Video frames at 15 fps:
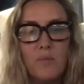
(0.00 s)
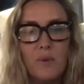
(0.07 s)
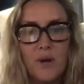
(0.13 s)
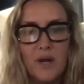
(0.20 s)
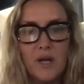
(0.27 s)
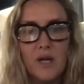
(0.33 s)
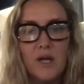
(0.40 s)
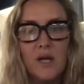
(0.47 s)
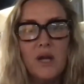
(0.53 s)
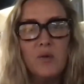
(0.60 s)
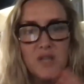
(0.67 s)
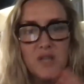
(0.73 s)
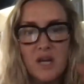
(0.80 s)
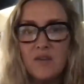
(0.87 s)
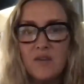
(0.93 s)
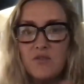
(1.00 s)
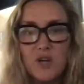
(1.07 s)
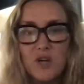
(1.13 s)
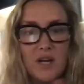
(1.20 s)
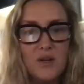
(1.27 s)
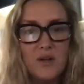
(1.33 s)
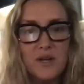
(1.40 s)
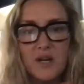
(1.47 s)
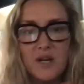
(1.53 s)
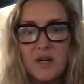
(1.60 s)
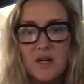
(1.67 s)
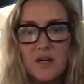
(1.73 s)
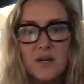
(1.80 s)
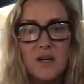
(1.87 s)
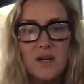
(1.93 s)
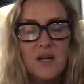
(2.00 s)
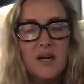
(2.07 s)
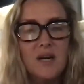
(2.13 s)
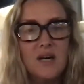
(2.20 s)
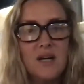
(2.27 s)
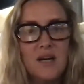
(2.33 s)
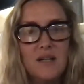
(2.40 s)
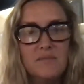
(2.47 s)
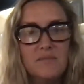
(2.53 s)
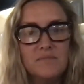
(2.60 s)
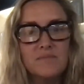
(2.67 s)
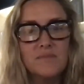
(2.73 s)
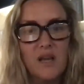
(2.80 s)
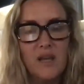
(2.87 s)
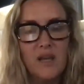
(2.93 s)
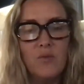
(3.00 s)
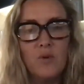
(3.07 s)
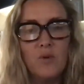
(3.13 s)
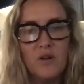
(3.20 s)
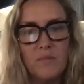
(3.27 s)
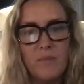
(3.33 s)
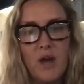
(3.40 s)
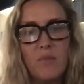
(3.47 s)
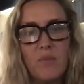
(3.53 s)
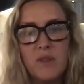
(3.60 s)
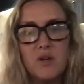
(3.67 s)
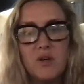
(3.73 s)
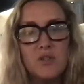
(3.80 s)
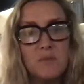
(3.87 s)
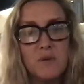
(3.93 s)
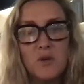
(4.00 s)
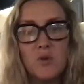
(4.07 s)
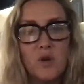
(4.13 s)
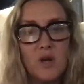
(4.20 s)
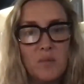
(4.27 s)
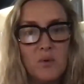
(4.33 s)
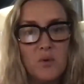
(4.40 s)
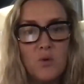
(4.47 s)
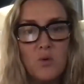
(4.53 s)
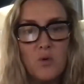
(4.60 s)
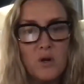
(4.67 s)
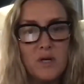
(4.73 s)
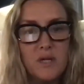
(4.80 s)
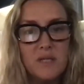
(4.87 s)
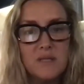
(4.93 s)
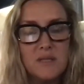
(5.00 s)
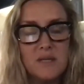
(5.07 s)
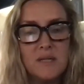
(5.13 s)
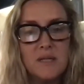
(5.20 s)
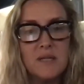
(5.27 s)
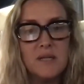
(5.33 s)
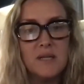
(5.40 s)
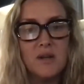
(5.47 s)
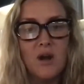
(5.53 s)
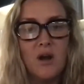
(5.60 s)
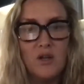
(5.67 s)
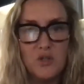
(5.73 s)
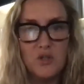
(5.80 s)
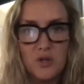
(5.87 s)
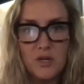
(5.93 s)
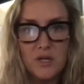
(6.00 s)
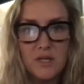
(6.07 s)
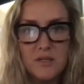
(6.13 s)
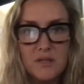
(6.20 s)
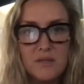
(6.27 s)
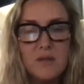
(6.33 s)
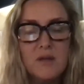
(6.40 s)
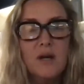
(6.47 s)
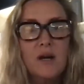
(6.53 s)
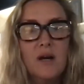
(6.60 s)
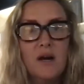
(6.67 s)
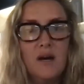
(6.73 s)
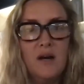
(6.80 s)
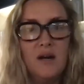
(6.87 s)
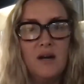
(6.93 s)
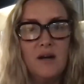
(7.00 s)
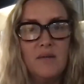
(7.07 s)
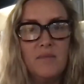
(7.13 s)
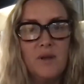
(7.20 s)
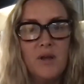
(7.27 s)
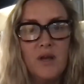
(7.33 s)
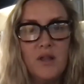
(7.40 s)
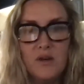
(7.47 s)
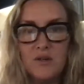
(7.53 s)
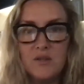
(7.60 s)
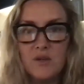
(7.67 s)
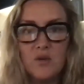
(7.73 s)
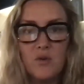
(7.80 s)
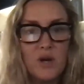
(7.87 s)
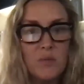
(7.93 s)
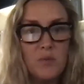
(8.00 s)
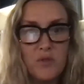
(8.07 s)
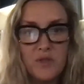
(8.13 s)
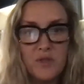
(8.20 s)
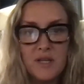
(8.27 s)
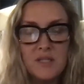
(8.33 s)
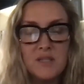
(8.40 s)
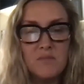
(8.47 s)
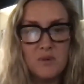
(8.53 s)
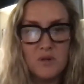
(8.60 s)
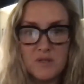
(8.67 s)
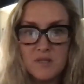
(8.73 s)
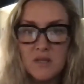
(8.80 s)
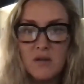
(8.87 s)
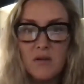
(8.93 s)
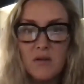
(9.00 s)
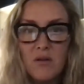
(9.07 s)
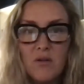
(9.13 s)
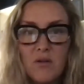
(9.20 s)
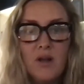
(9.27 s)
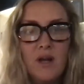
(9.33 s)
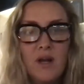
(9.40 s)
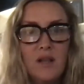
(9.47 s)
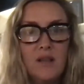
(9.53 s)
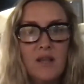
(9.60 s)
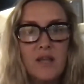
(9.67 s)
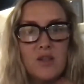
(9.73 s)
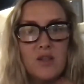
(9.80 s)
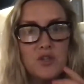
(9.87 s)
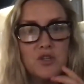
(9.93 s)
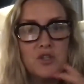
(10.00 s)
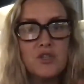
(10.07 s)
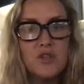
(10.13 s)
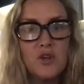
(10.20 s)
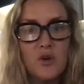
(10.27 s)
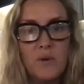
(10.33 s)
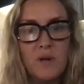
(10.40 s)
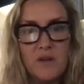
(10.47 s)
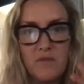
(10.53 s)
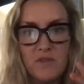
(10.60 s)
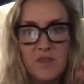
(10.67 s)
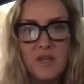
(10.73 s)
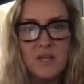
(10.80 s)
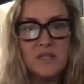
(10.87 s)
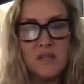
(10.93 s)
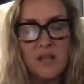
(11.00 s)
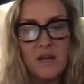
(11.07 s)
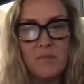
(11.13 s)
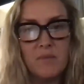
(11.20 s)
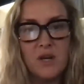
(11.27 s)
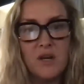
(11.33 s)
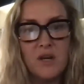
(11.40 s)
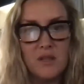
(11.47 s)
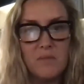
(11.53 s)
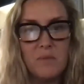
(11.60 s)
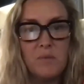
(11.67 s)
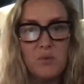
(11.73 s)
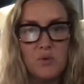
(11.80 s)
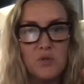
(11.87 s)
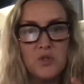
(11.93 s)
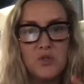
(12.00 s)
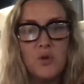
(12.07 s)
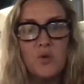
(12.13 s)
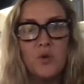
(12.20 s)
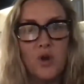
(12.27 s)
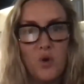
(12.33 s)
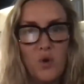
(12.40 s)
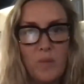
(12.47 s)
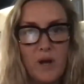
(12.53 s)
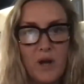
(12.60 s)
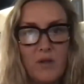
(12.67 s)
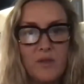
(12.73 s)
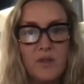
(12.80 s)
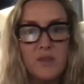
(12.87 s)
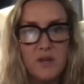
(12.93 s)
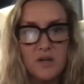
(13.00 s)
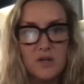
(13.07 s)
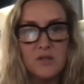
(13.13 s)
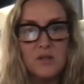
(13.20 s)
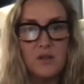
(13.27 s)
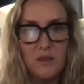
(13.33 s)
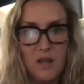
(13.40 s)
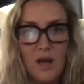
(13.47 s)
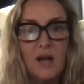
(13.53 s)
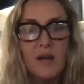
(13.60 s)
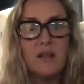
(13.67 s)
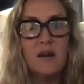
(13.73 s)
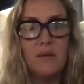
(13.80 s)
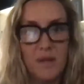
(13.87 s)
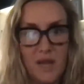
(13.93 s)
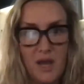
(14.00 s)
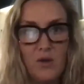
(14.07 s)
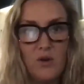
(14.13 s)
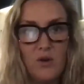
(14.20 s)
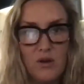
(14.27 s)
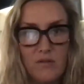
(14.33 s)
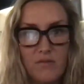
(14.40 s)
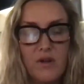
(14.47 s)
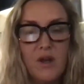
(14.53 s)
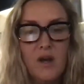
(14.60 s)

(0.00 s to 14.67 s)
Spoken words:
But it was kind of trial and error, and word of mouth. But there's some incredible quarries in Honduras. There's incredible things in Brazil. Like there's just so many different things in Latin America that people just don't know about, that there's a lot coming out of.